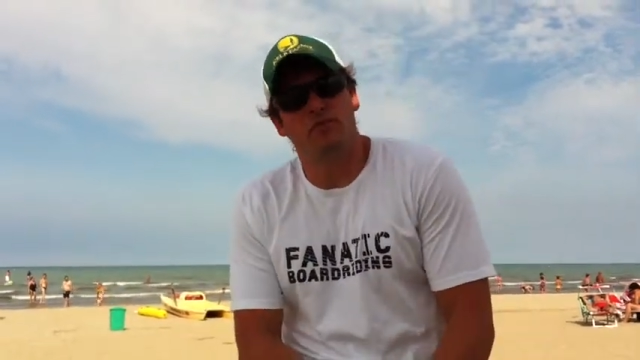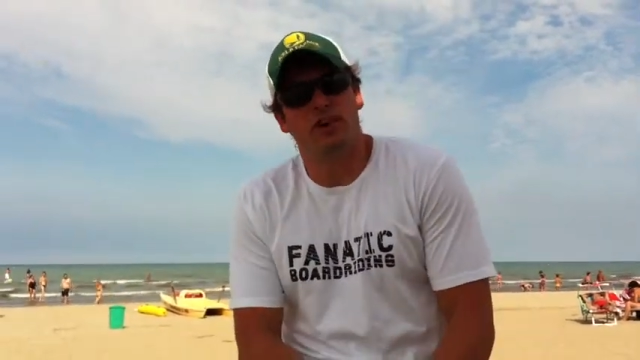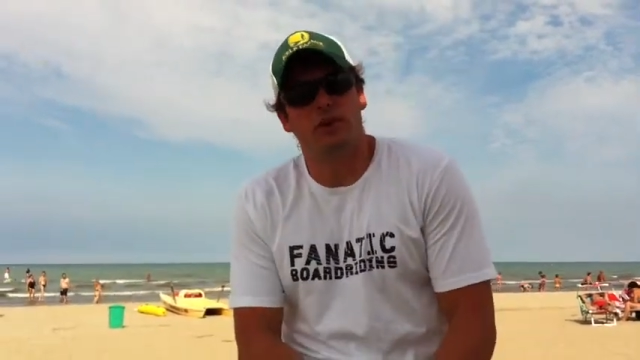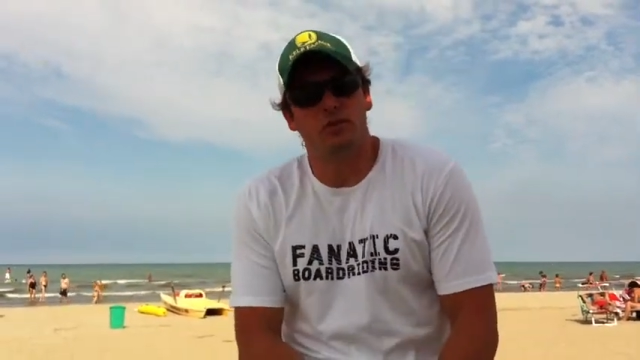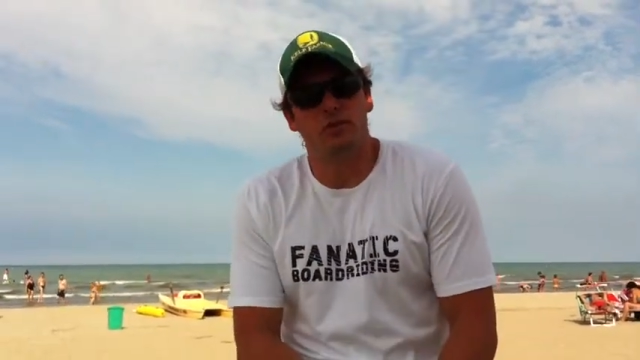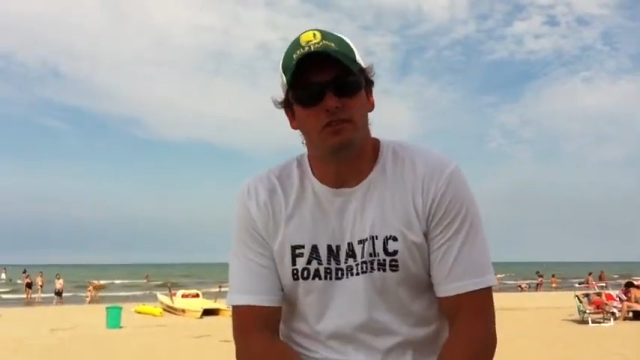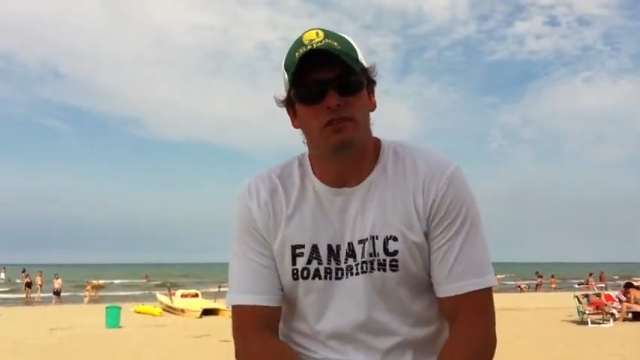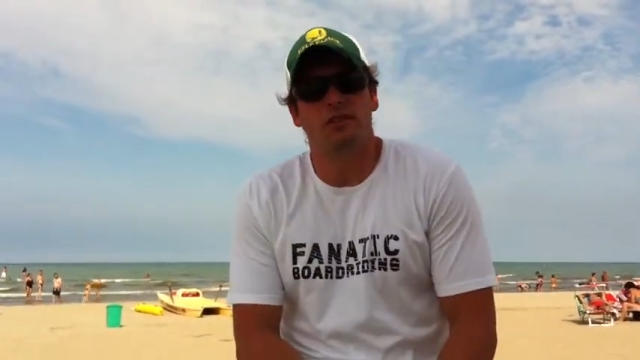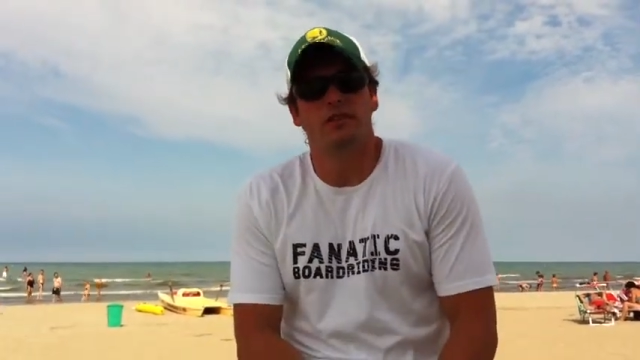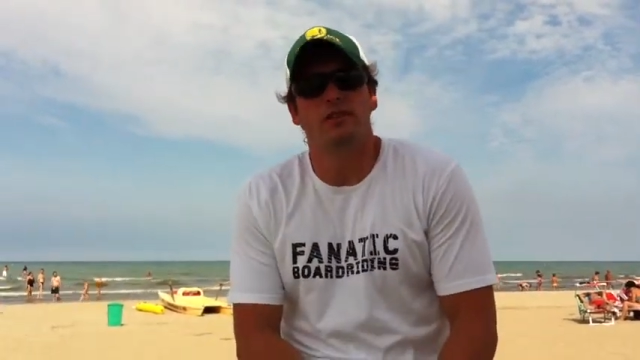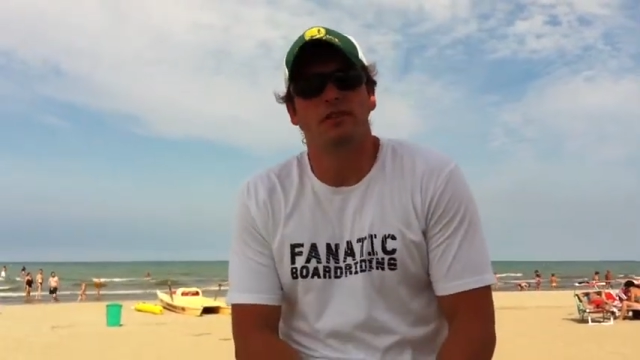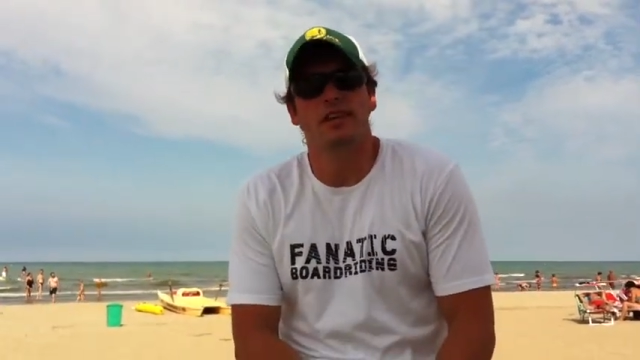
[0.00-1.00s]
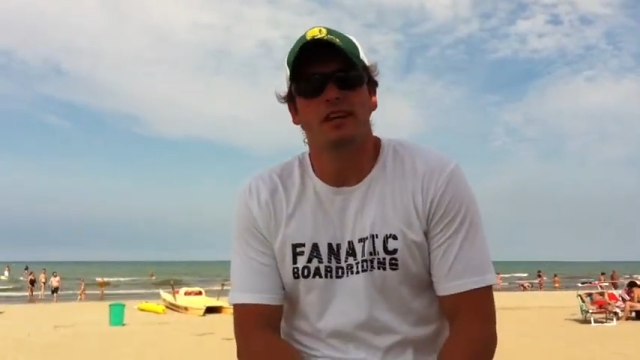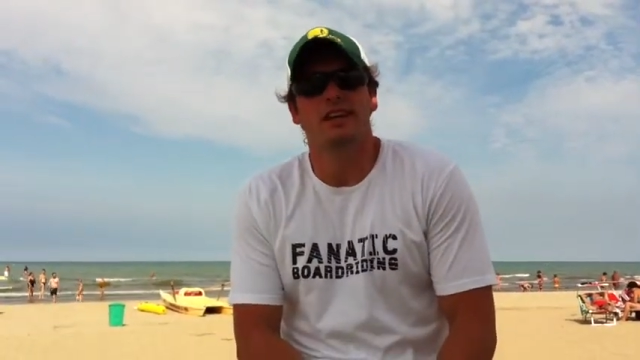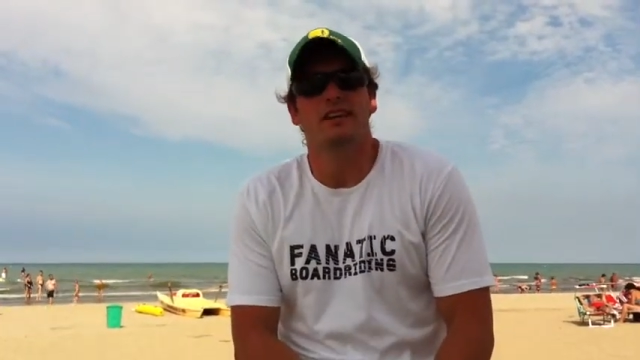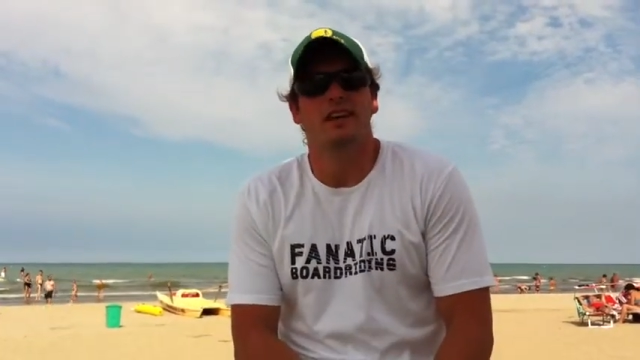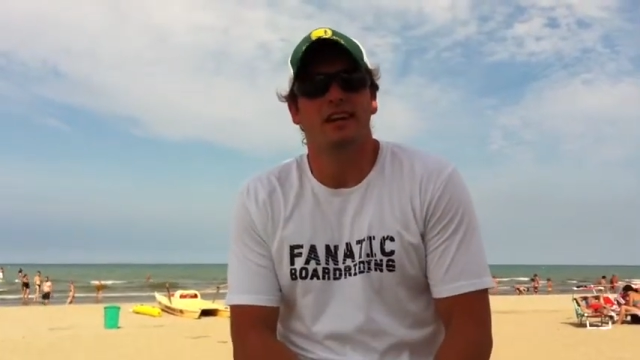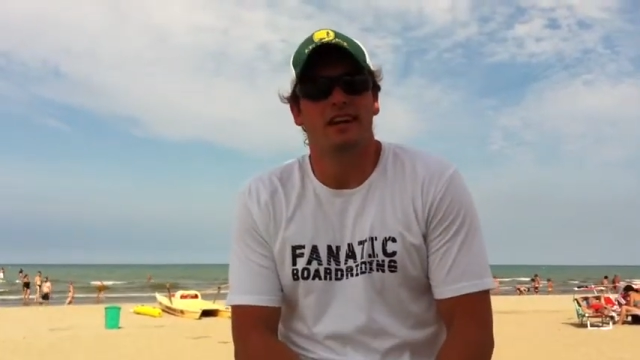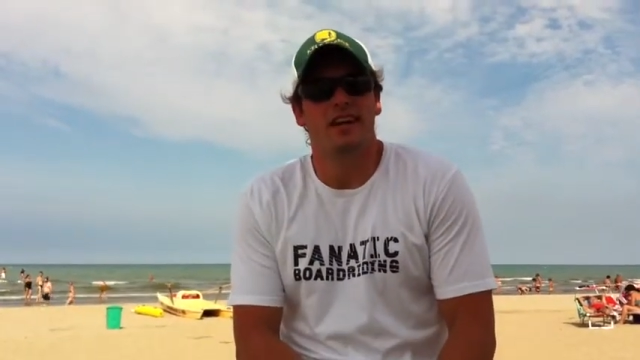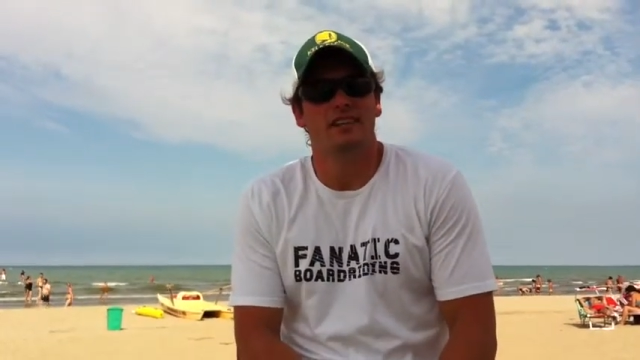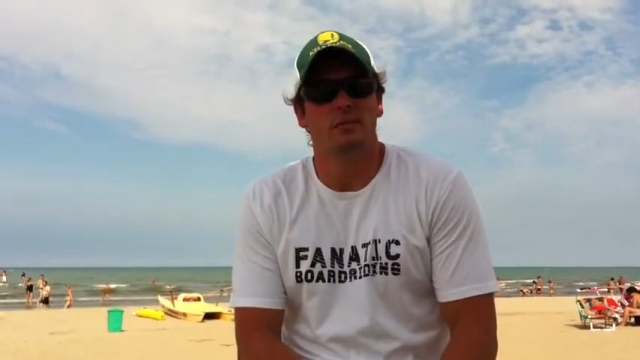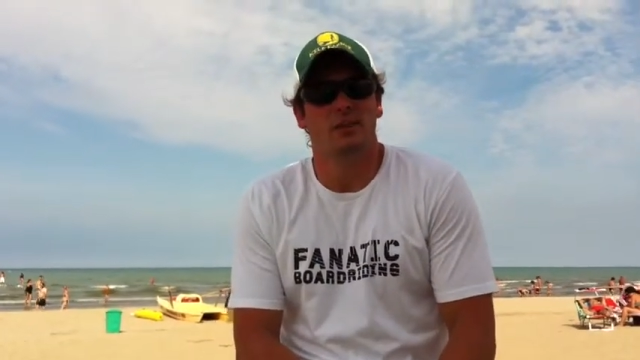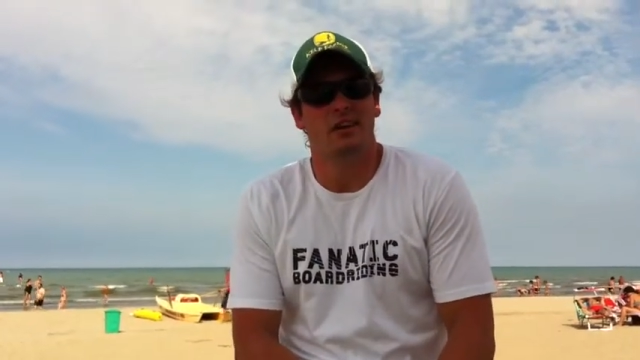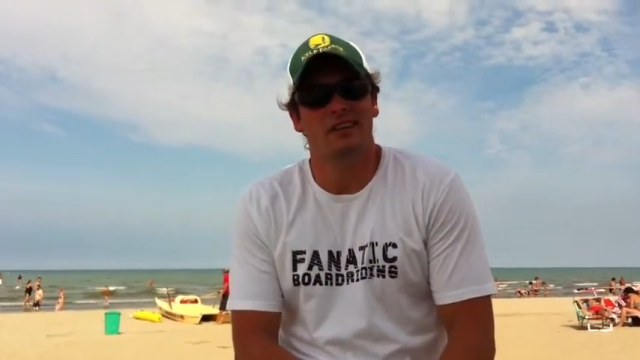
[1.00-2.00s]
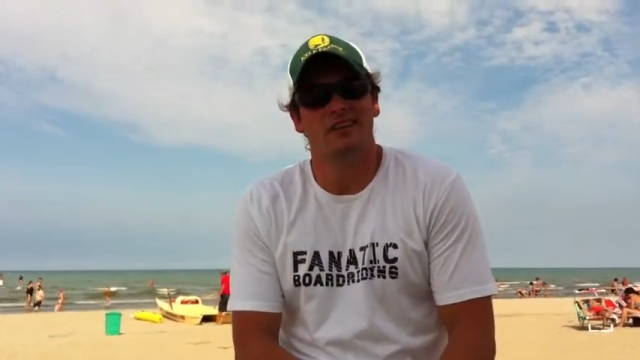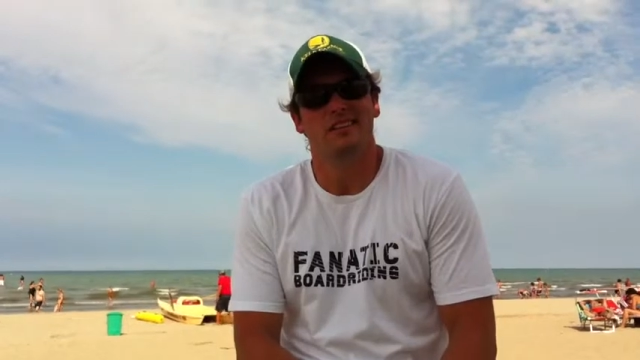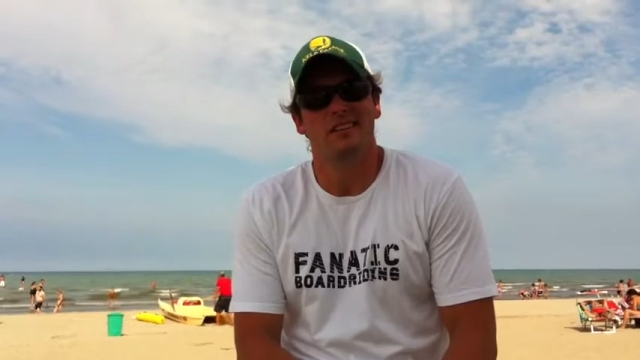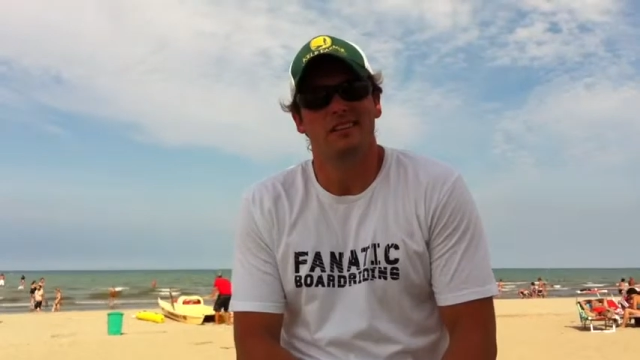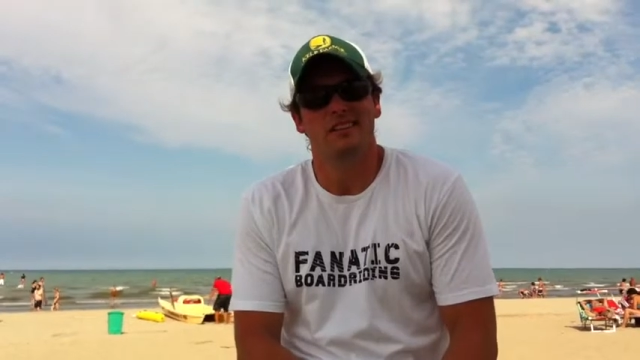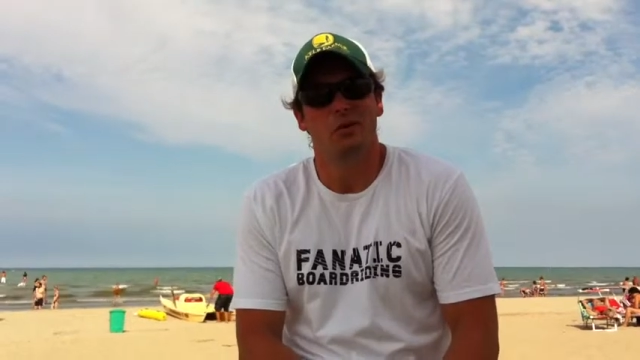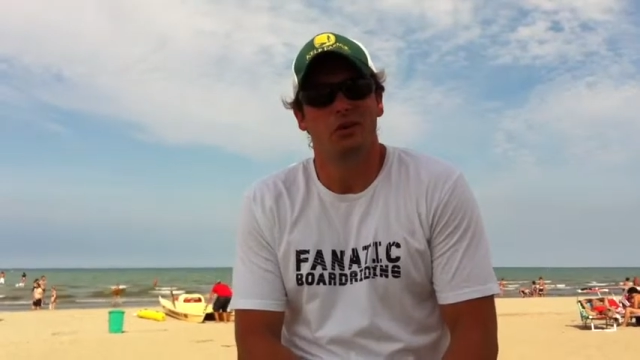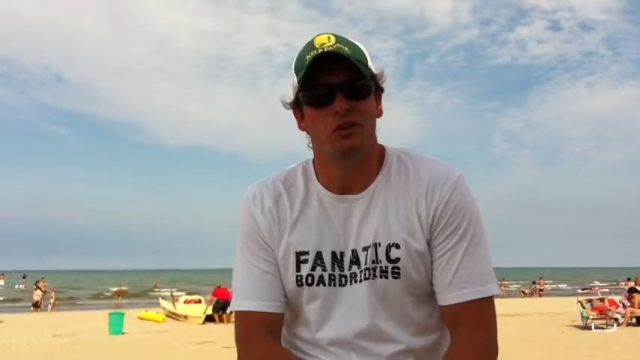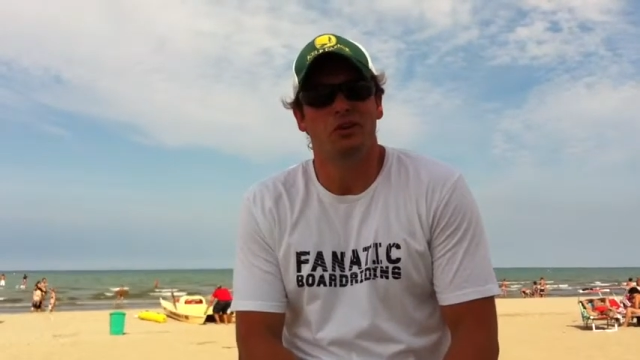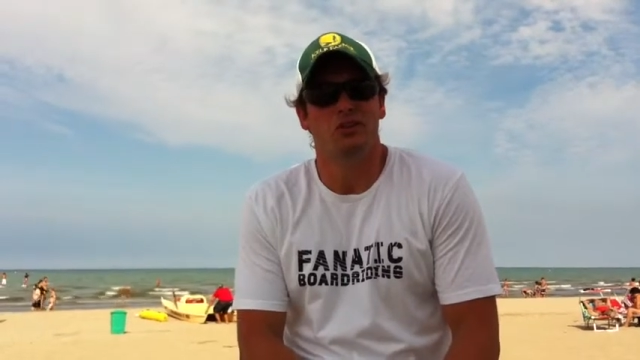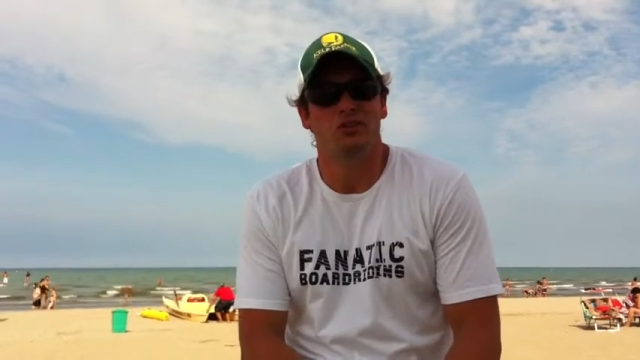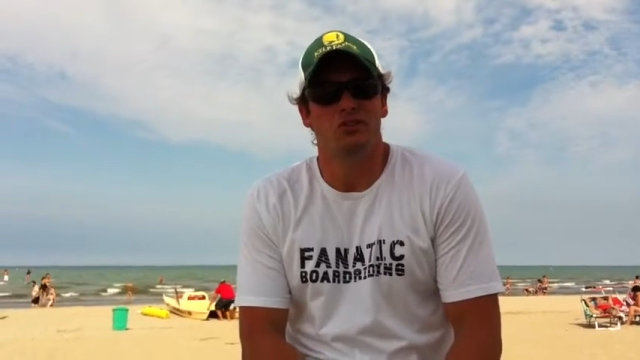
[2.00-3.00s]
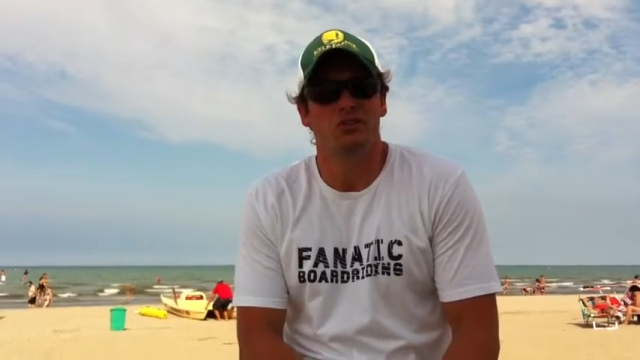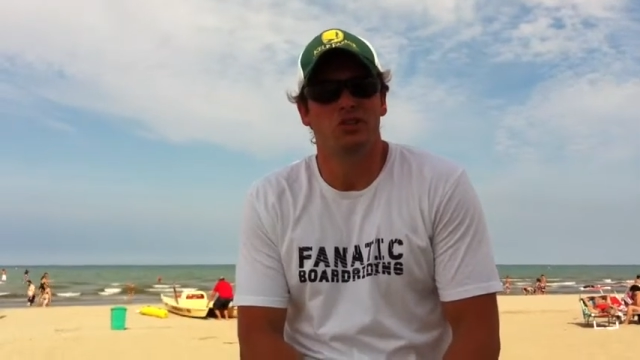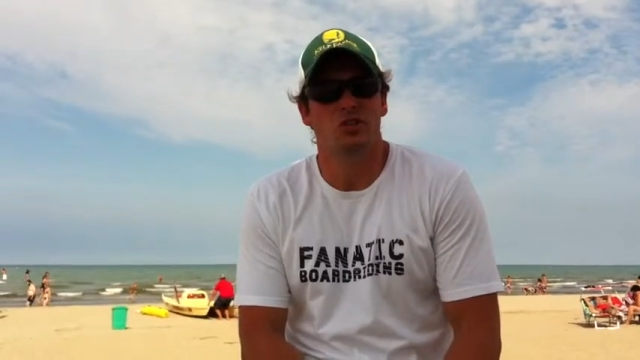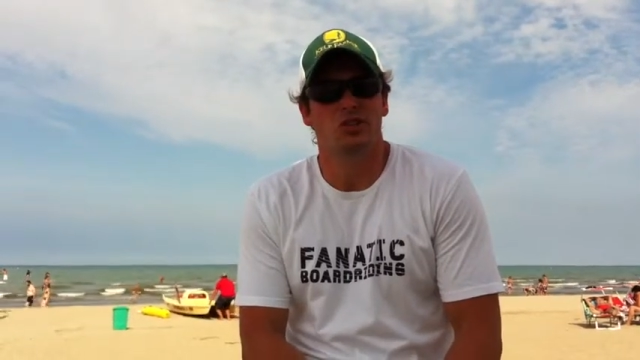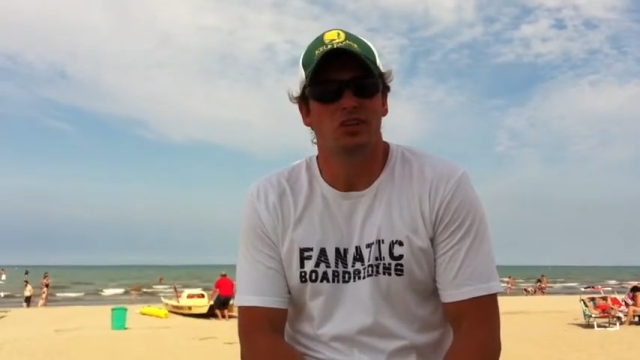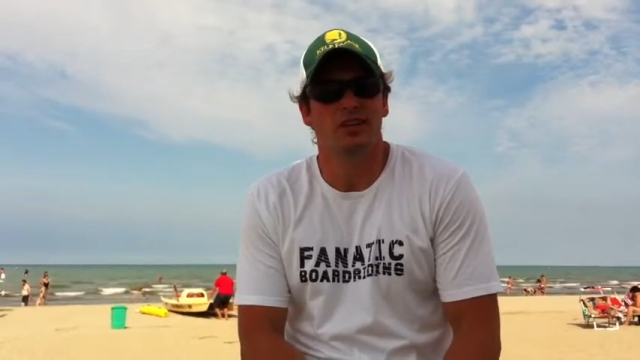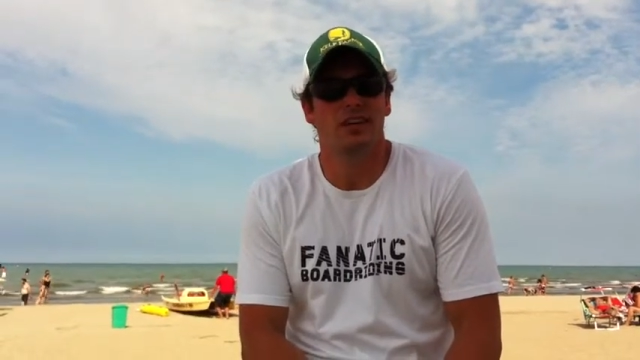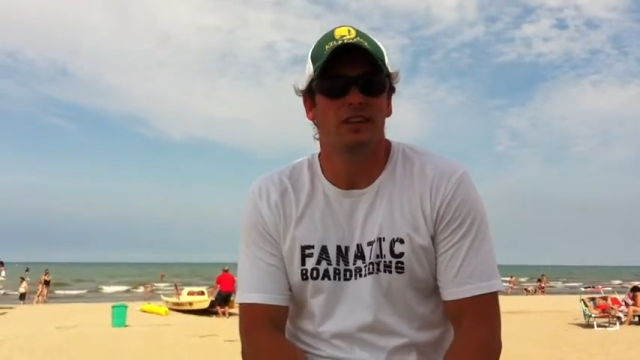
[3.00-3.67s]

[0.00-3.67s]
fabulous 38 catamaran that we can use on the journey,